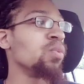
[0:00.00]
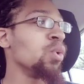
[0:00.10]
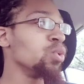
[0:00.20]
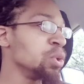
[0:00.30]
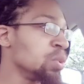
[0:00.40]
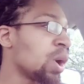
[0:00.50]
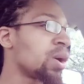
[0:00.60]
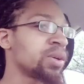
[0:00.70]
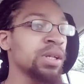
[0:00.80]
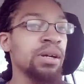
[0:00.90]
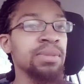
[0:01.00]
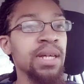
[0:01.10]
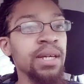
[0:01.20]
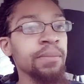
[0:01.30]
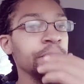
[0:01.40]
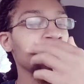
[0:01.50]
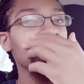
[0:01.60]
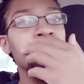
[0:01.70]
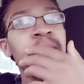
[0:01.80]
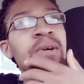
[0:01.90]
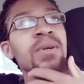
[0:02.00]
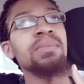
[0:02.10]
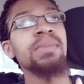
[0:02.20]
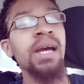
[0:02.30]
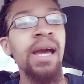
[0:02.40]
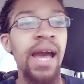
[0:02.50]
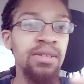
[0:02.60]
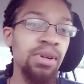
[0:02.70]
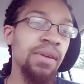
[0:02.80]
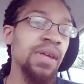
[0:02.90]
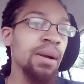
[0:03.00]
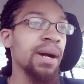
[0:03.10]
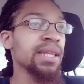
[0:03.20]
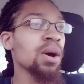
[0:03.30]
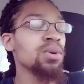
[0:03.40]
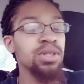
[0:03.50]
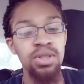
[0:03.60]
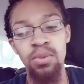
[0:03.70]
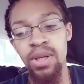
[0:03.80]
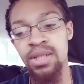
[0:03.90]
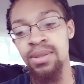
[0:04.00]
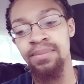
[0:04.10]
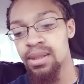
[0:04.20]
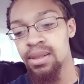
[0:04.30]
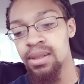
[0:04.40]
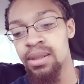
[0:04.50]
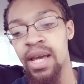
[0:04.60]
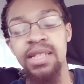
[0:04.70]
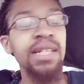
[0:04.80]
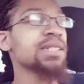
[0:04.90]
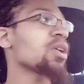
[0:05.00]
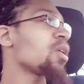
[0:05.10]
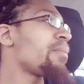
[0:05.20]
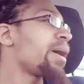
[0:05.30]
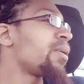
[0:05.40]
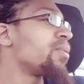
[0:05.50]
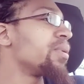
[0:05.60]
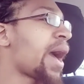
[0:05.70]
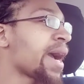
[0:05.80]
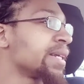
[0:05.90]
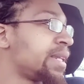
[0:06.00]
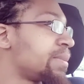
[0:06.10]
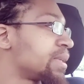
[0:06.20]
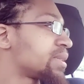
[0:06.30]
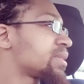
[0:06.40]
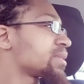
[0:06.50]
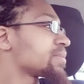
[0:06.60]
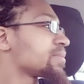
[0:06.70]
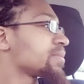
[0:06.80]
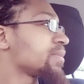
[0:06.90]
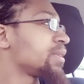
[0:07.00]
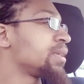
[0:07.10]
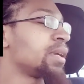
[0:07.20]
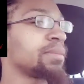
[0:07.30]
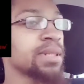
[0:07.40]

who you are. You know what I'm saying? So that's what I think about that whole situation. Next, let's talk about Akademiks. You know what I'm